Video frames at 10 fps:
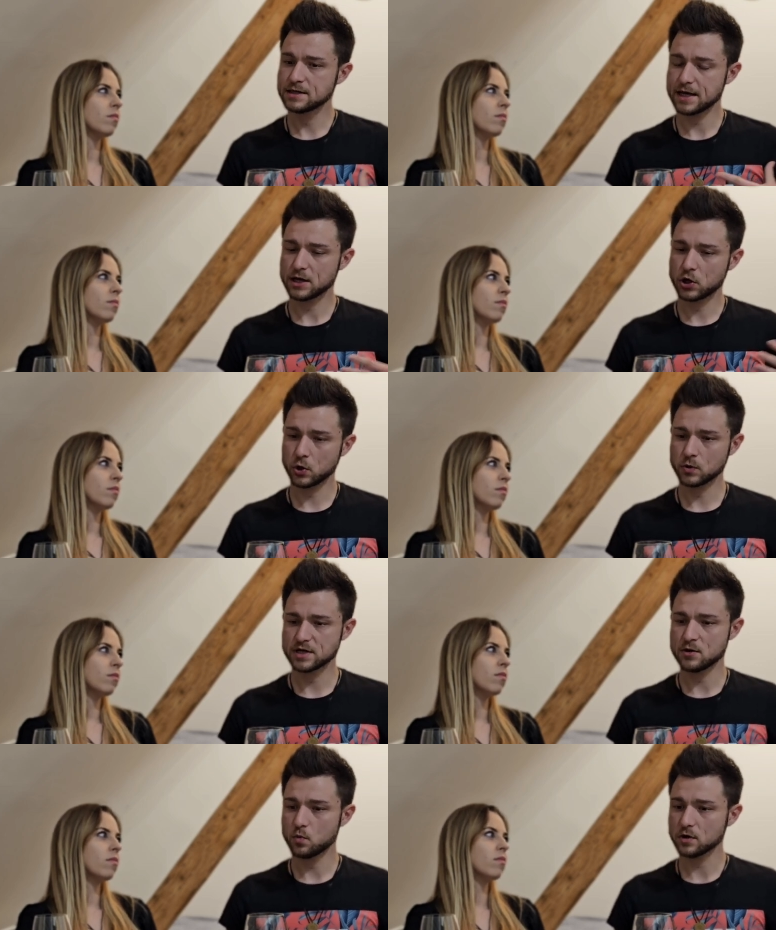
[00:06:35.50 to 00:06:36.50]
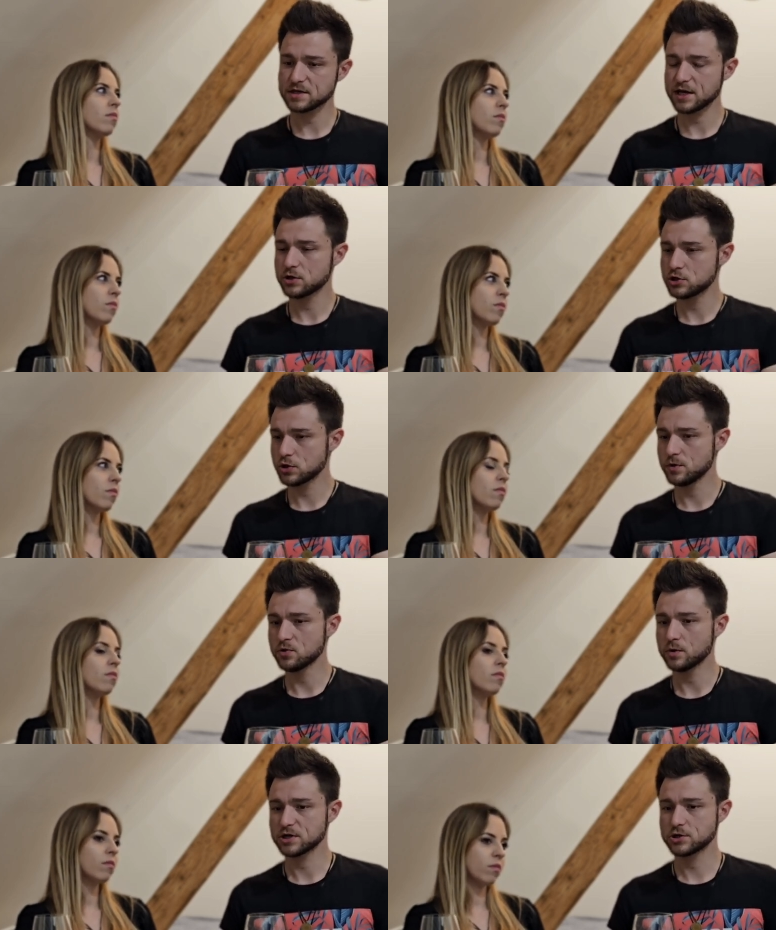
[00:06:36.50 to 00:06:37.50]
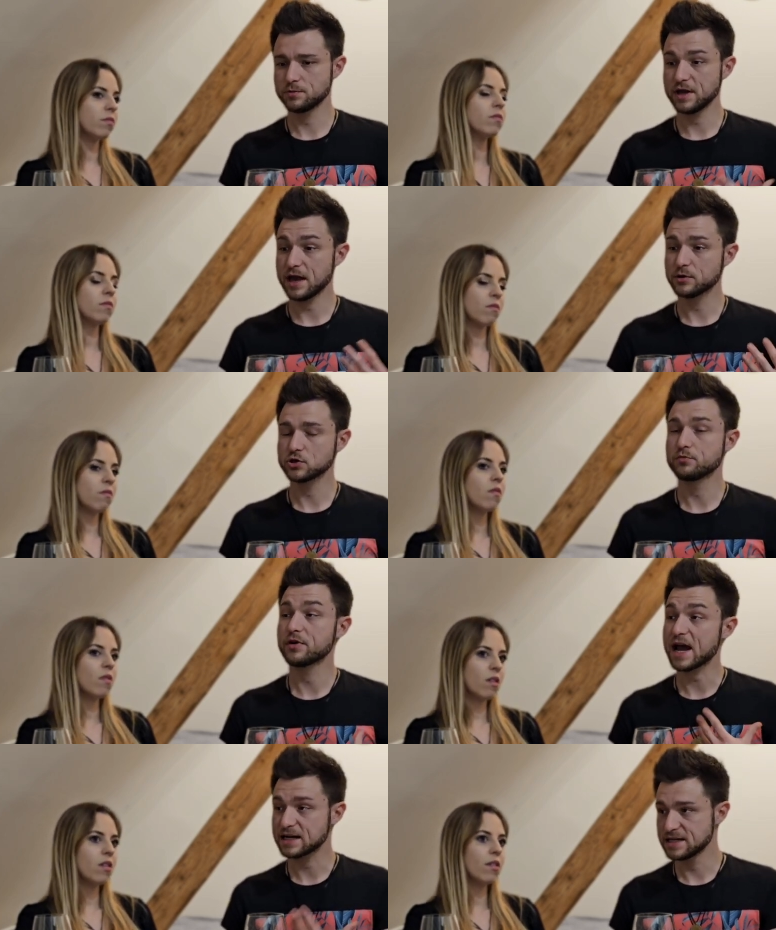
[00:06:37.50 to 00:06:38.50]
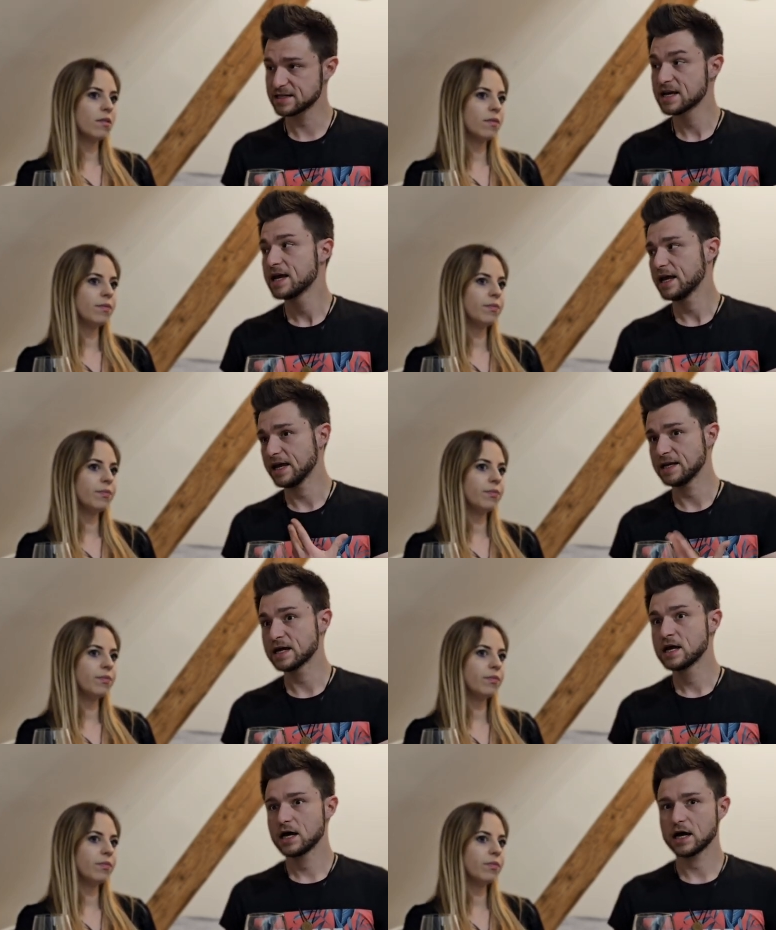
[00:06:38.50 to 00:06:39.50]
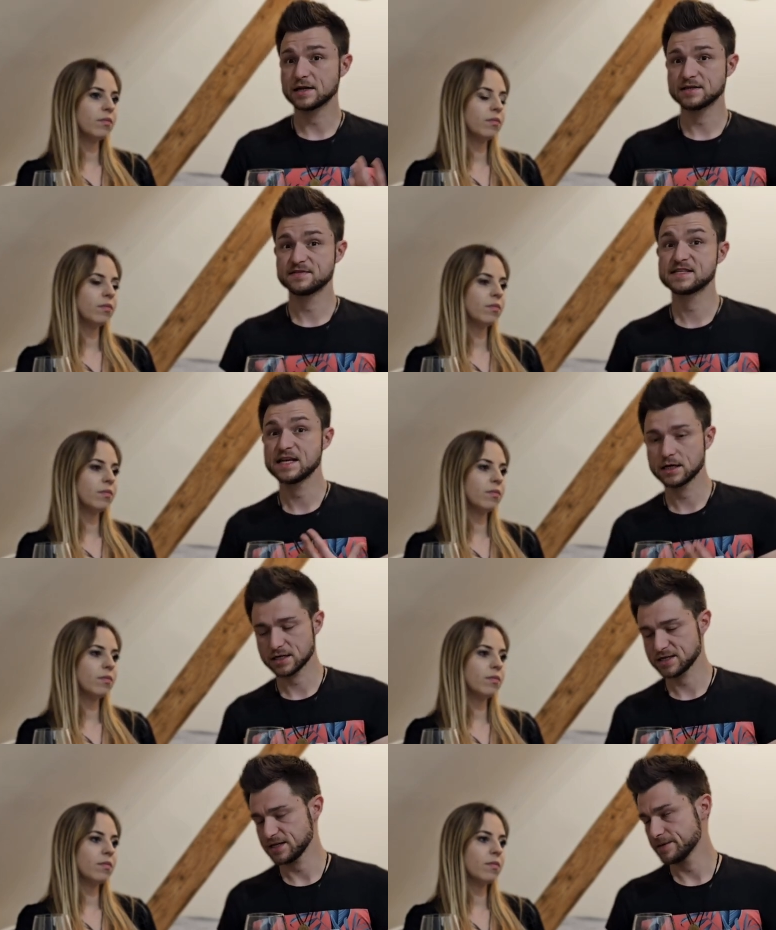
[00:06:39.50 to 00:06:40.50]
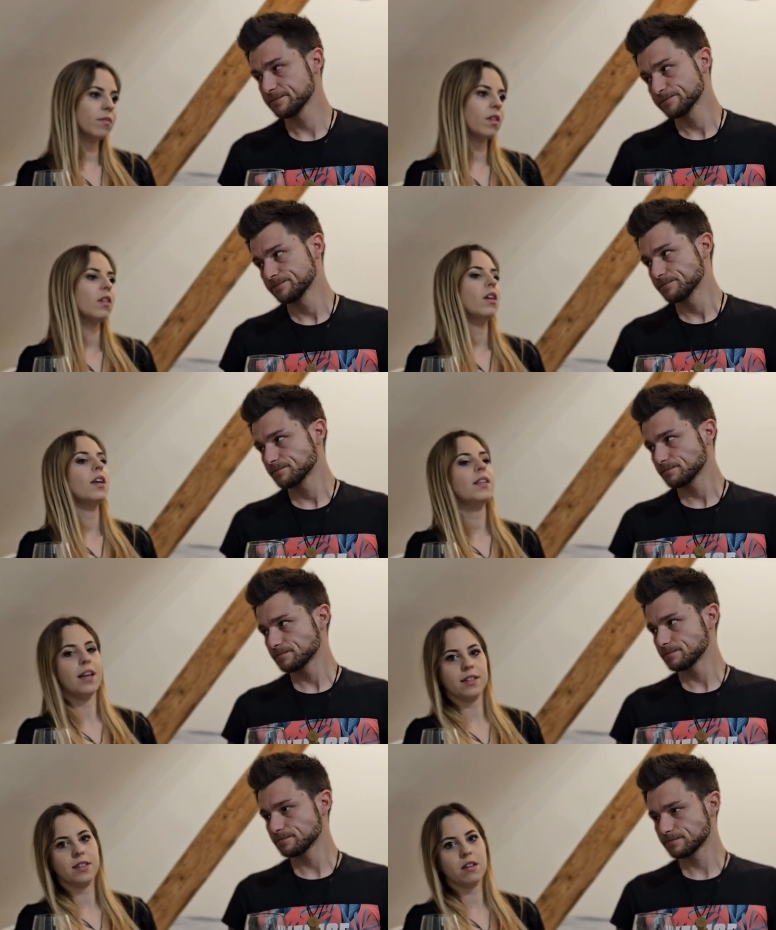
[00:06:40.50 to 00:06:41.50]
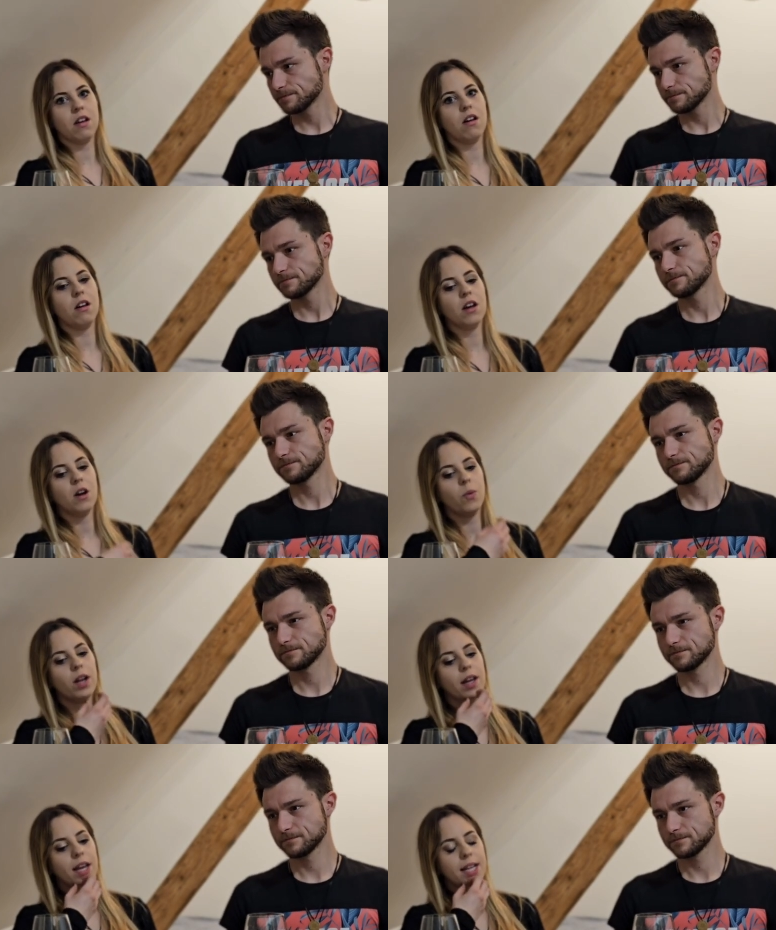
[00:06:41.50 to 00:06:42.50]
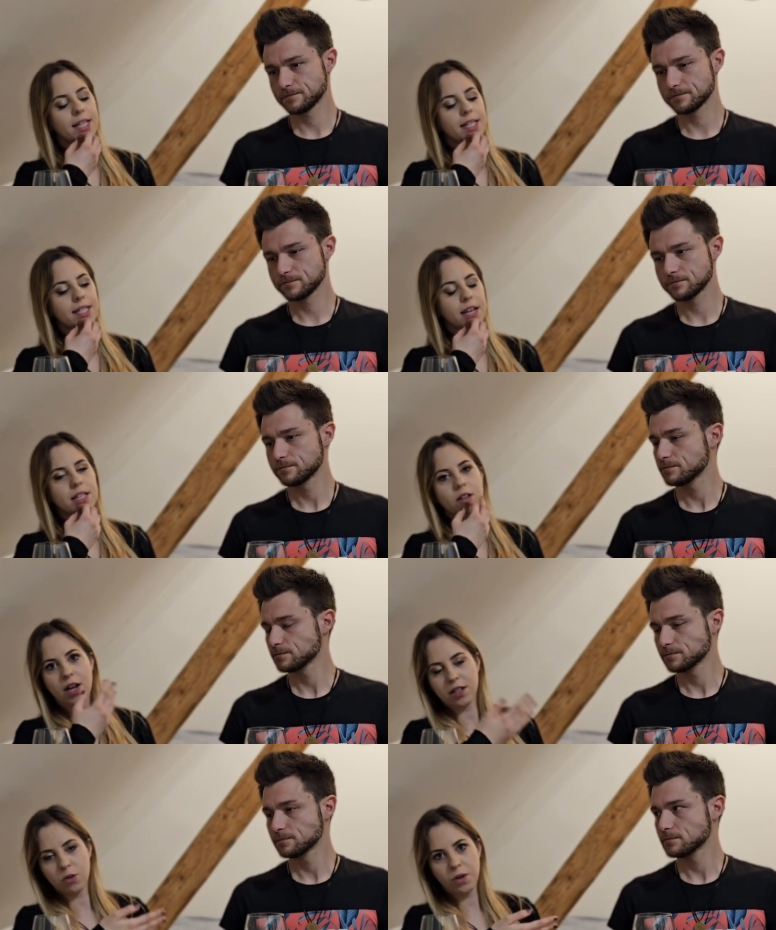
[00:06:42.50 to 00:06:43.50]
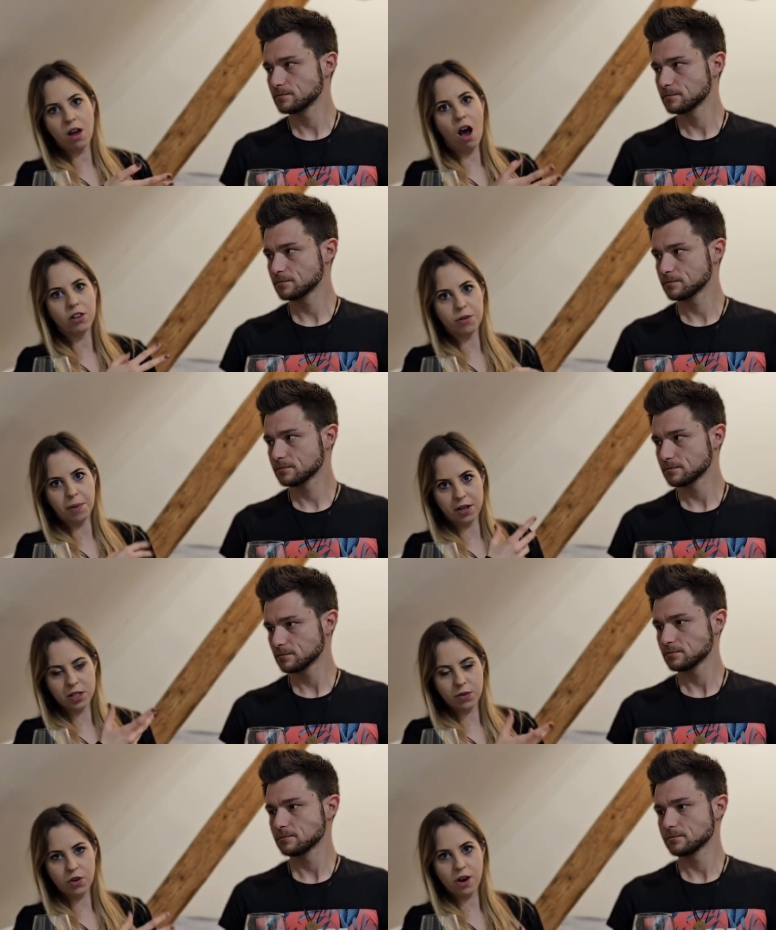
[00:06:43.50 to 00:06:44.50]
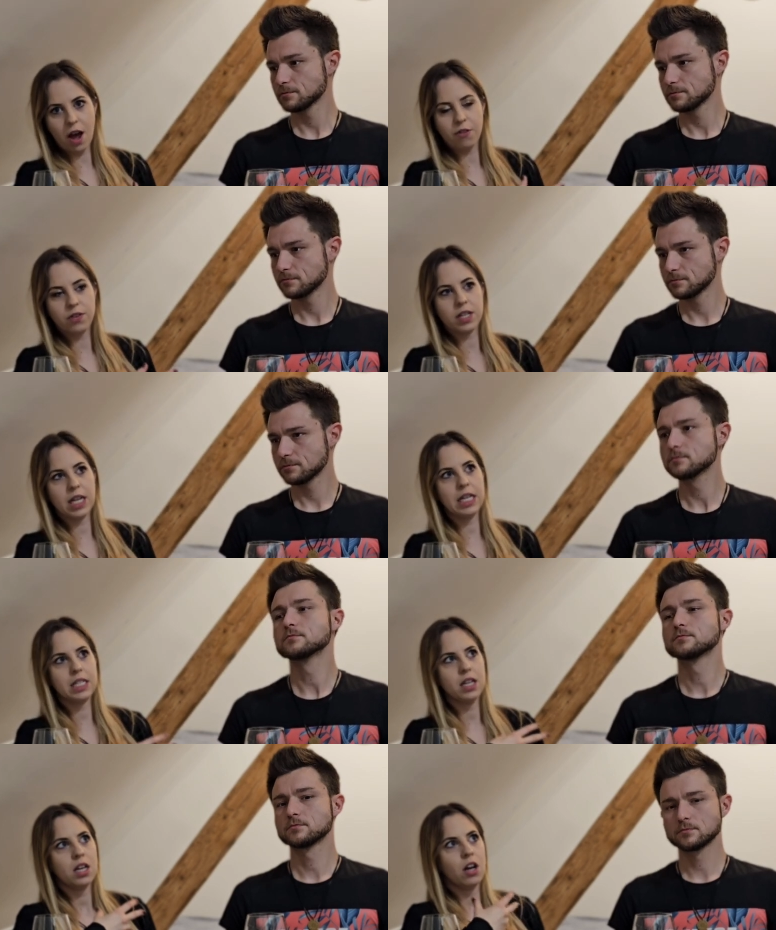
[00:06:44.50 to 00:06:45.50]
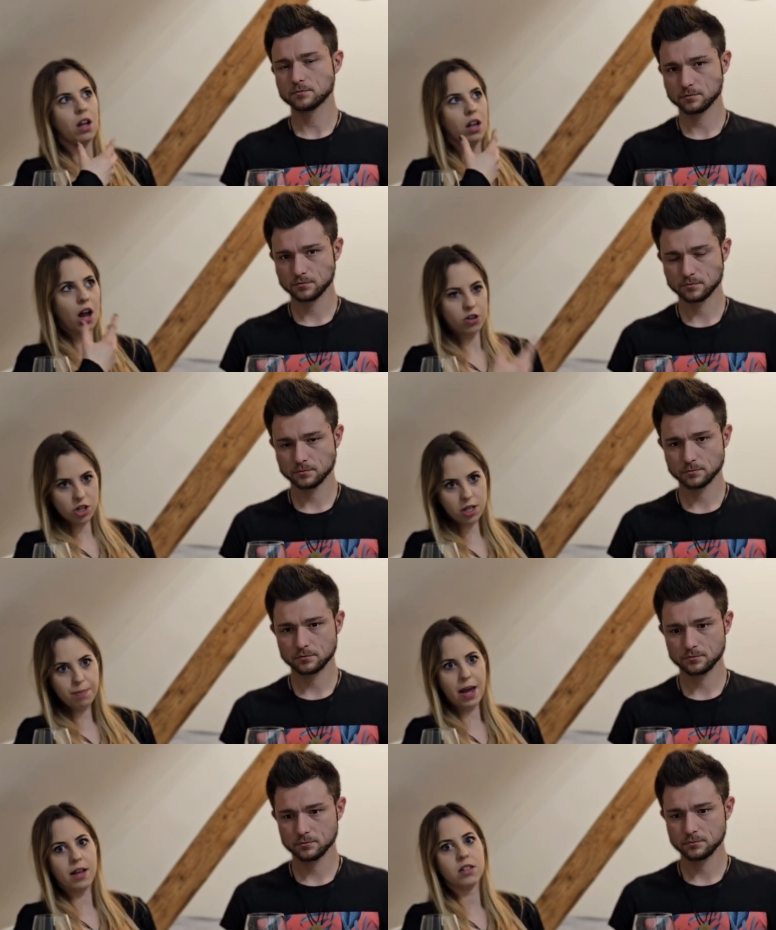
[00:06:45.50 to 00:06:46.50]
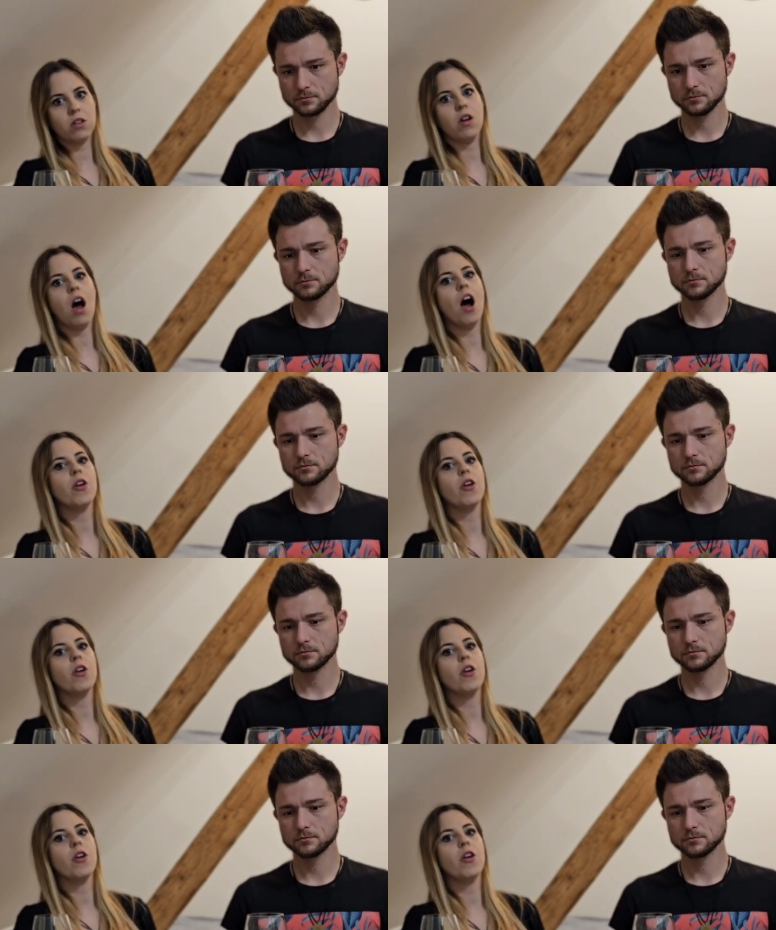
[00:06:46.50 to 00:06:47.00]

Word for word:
Speaker 1: they could and what they could do in order to be able to practice in relative secrecy?
Speaker 2: Yes, uh, well, it's it's connected with other parts of your craft. It's largely depends on how